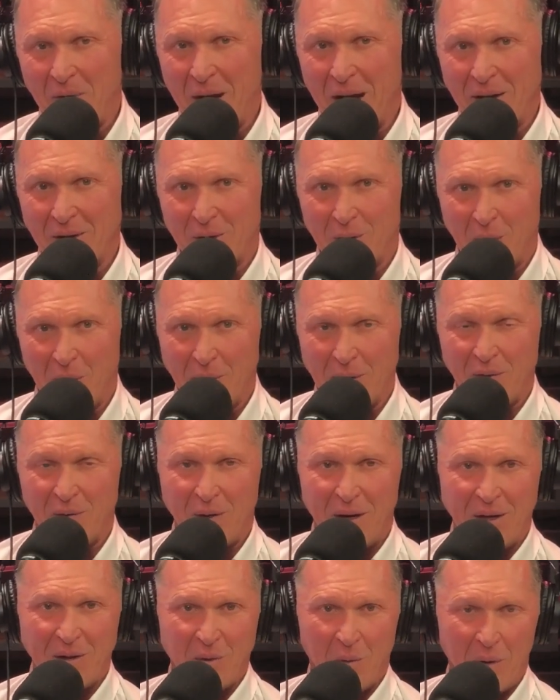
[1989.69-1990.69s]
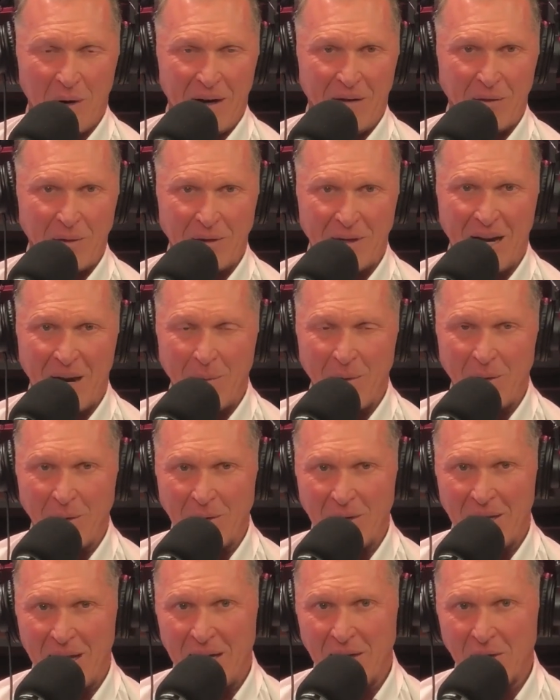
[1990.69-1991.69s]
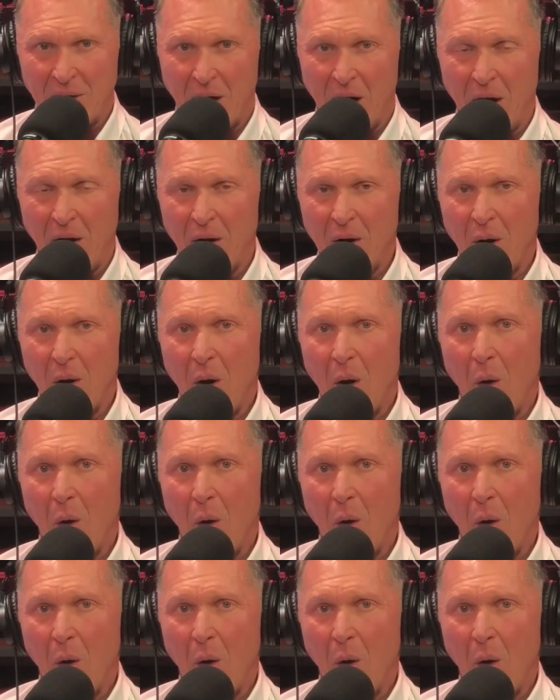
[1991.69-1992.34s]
you've got service fees or whatever the type of those things are.